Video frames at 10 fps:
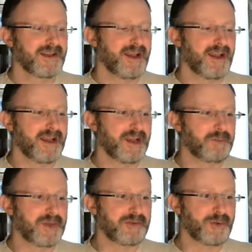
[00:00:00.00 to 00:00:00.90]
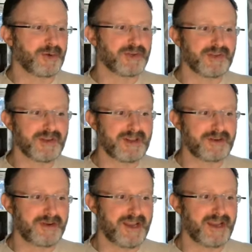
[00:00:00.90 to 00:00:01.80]
Uh, but of course, they
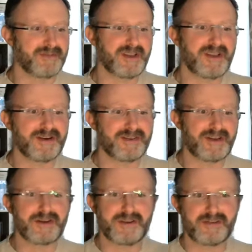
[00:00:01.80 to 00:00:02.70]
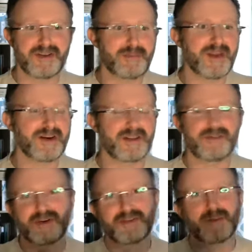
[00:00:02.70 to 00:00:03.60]
don't have years and years of experience,
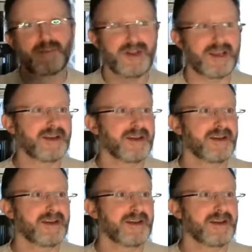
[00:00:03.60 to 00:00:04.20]
for example, like